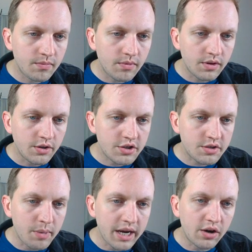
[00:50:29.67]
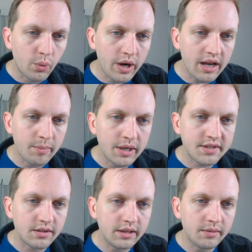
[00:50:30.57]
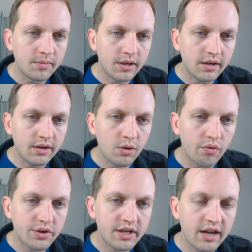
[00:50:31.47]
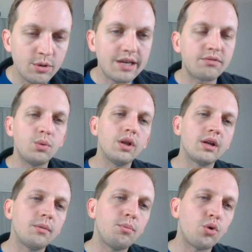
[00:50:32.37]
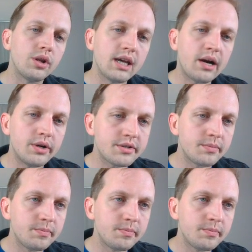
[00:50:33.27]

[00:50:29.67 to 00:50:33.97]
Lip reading: make your way, basically, over time. You just have to be willing to pour in the hours.